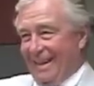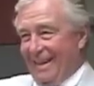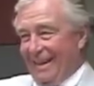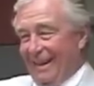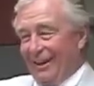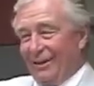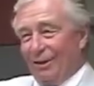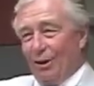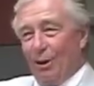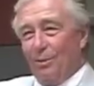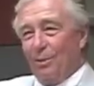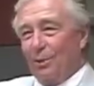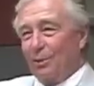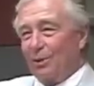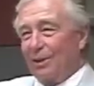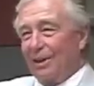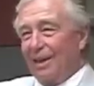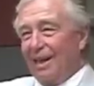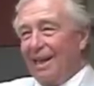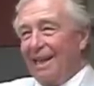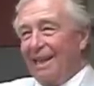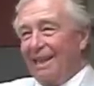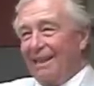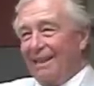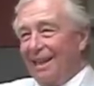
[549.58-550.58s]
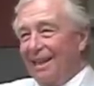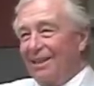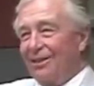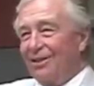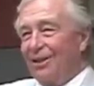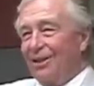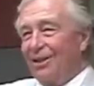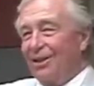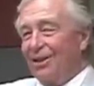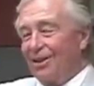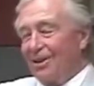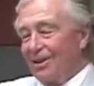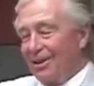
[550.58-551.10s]
That's almost an 8. That's
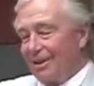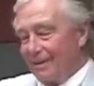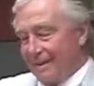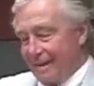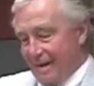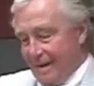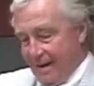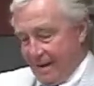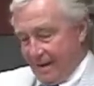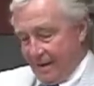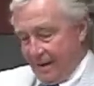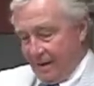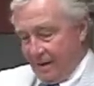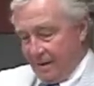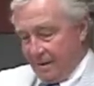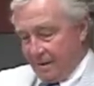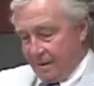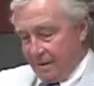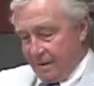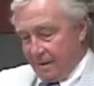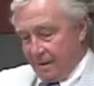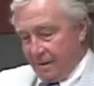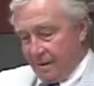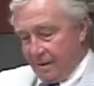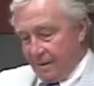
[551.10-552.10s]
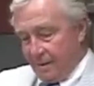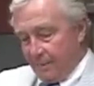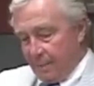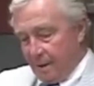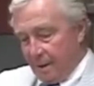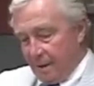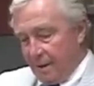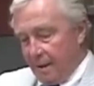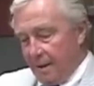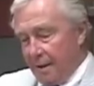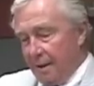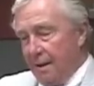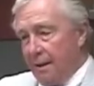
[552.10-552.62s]
unheard of.
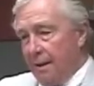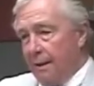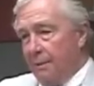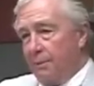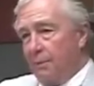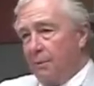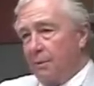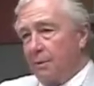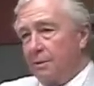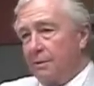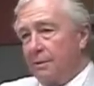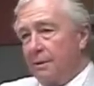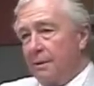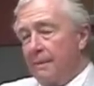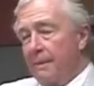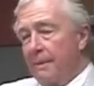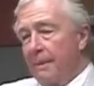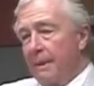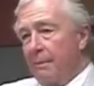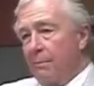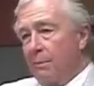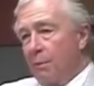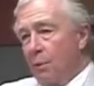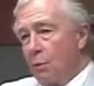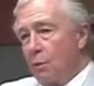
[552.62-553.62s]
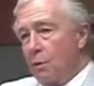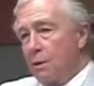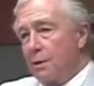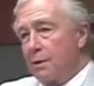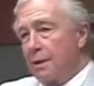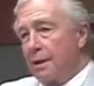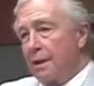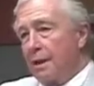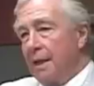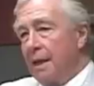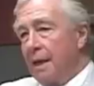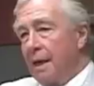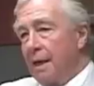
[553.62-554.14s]
But he was more
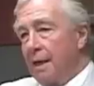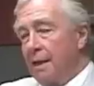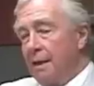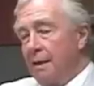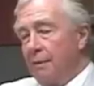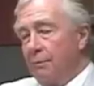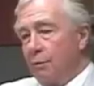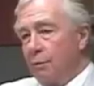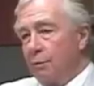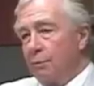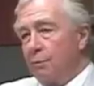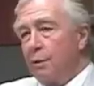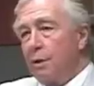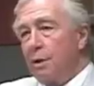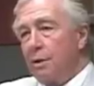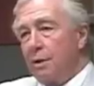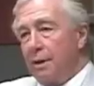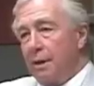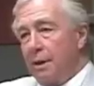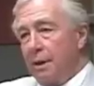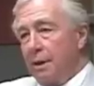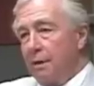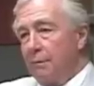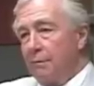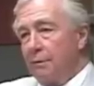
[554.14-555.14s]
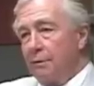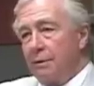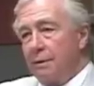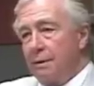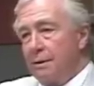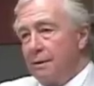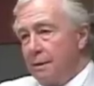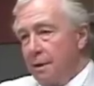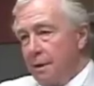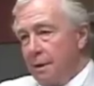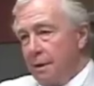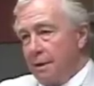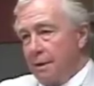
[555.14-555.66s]
than that. He was brilliant. He was a
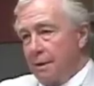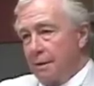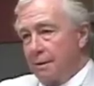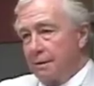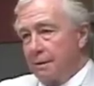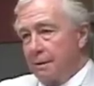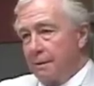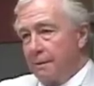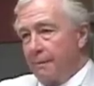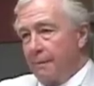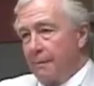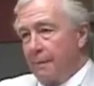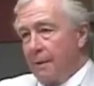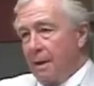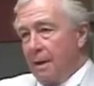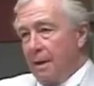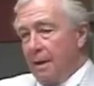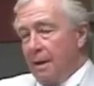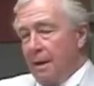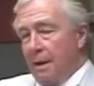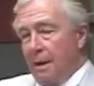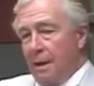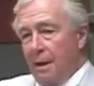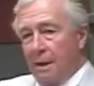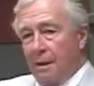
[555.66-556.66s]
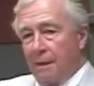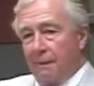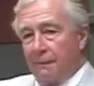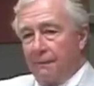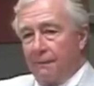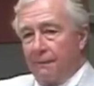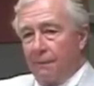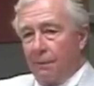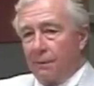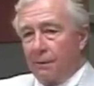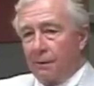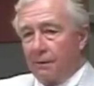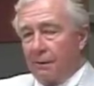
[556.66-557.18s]
genius. He had a
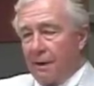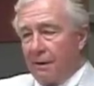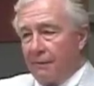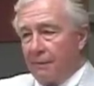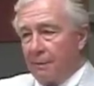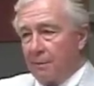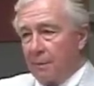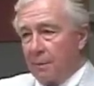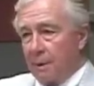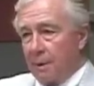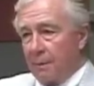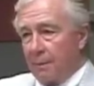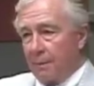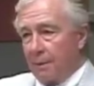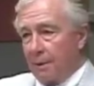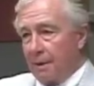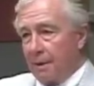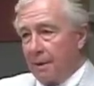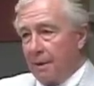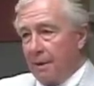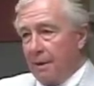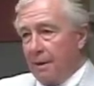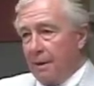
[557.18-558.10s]
photographic memory.